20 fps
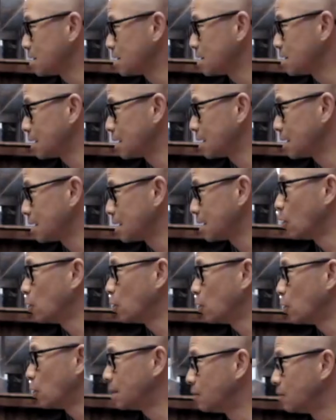just sat
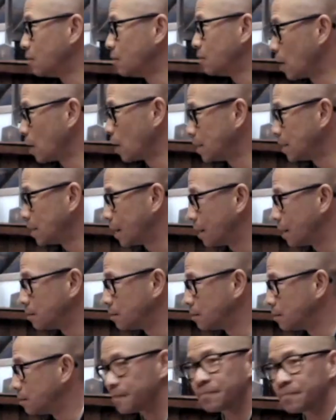zazen just like what we
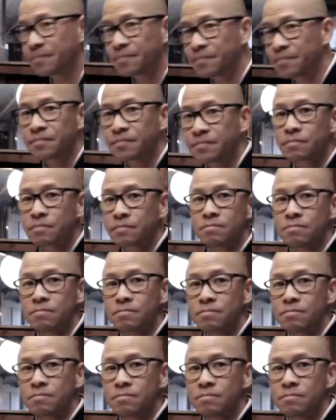did right now.
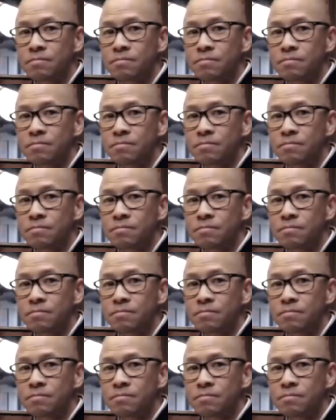